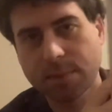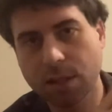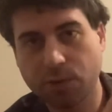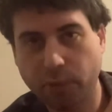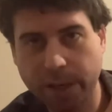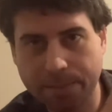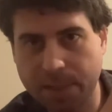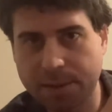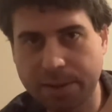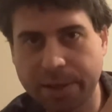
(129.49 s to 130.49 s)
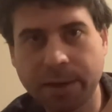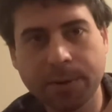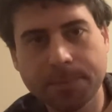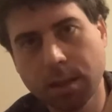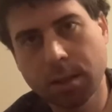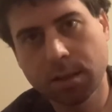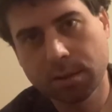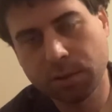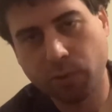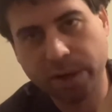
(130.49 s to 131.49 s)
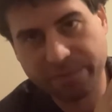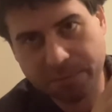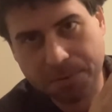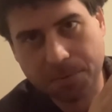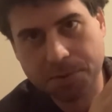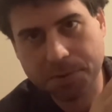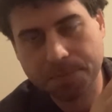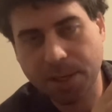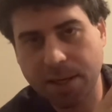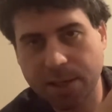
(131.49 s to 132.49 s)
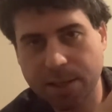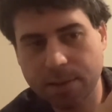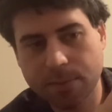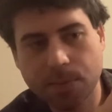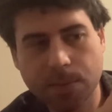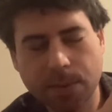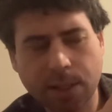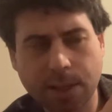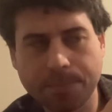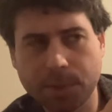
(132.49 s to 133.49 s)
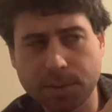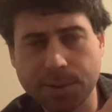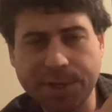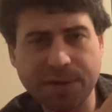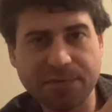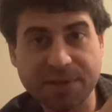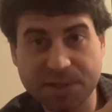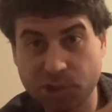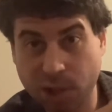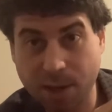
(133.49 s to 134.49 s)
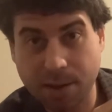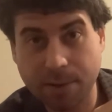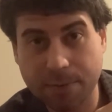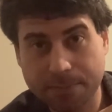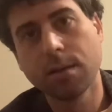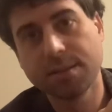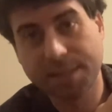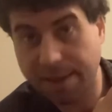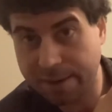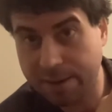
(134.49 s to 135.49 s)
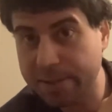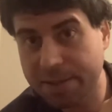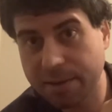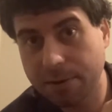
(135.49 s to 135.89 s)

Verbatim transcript: Great melody, great vocals by, I believe it's John, 10 out of 10.